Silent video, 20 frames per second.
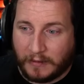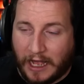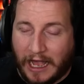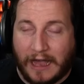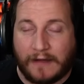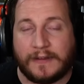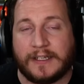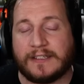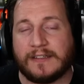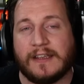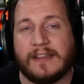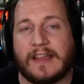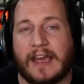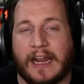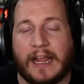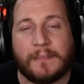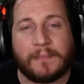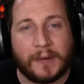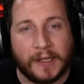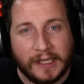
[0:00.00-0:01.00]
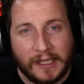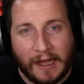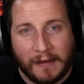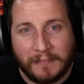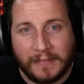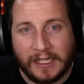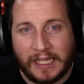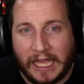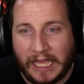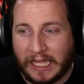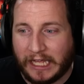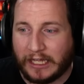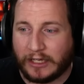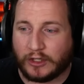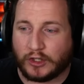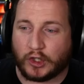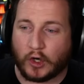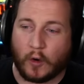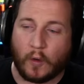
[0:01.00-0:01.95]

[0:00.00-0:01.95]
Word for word: obviously then a plumb gauge